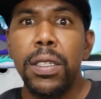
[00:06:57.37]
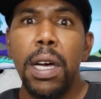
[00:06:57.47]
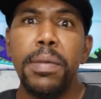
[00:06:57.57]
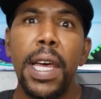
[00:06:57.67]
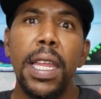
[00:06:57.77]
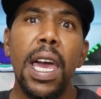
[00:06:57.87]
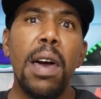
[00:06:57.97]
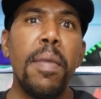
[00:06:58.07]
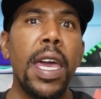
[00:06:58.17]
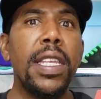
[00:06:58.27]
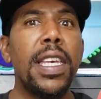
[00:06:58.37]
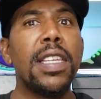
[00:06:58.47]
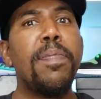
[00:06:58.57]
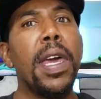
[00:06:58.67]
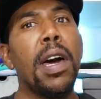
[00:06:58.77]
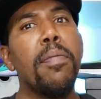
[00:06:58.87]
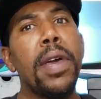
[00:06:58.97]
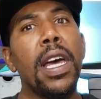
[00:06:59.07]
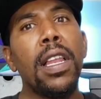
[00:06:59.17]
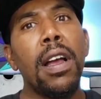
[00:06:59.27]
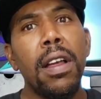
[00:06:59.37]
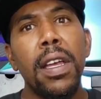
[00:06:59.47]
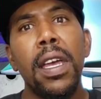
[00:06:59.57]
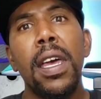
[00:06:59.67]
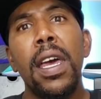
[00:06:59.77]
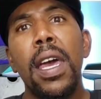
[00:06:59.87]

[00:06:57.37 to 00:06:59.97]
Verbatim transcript: So I'm telling y'all, man, just be up, be alert.